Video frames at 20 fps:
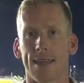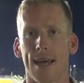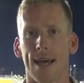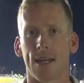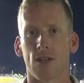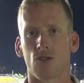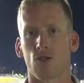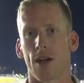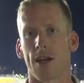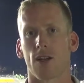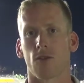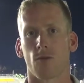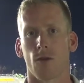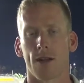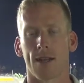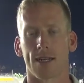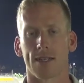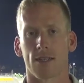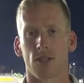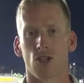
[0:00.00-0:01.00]
that trying to
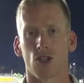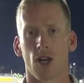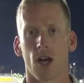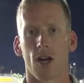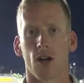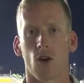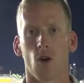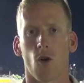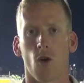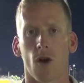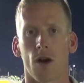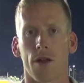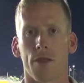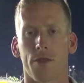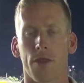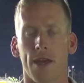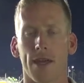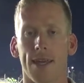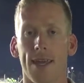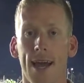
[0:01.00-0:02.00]
run next to Shawn Gore
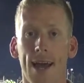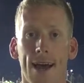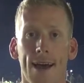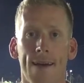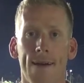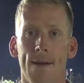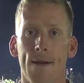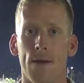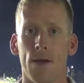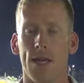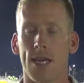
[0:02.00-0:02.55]
and think, yeah,